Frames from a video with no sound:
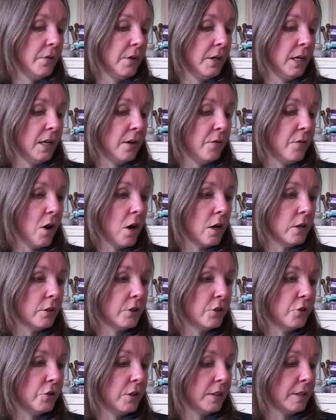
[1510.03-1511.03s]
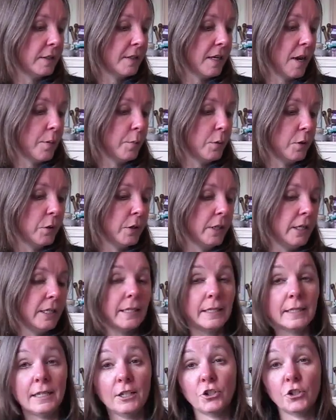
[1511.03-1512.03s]
Then I have Heartstring Samplery
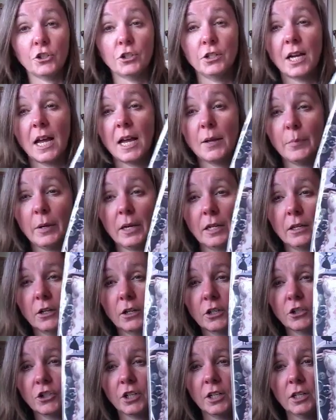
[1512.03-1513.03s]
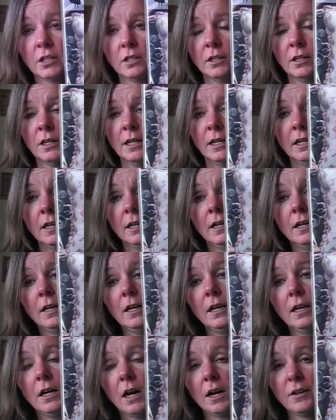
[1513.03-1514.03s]
stitch die pin Pincushion.
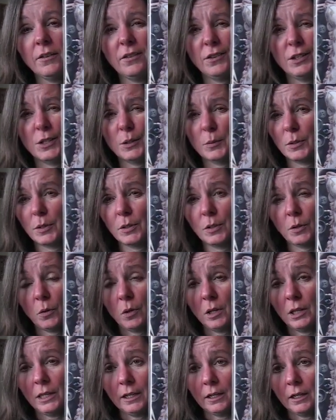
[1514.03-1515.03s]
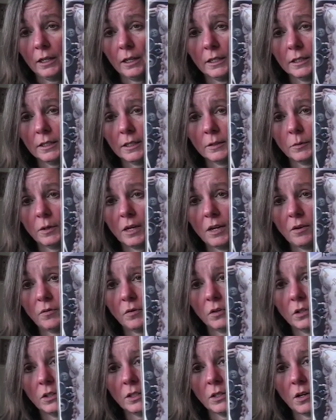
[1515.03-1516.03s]
I thought this was so hilarious when I
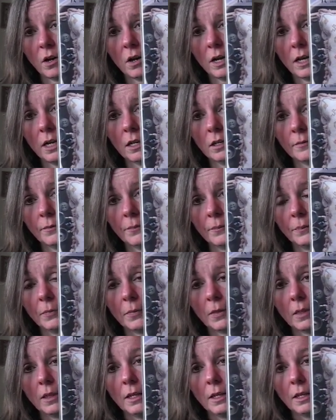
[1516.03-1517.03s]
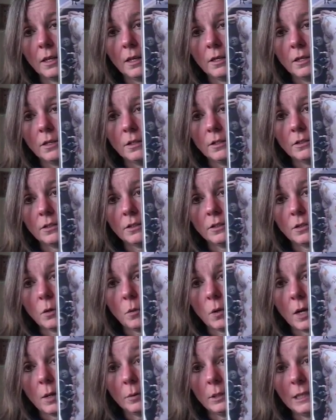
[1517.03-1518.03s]
first saw it.
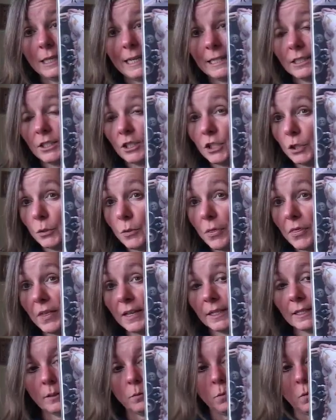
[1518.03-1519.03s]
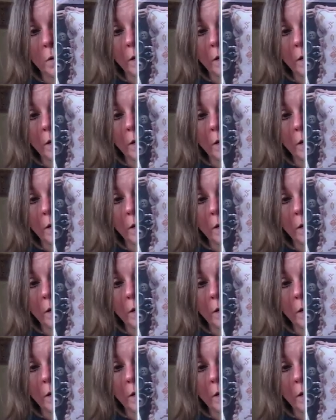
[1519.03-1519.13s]
So I would like to do this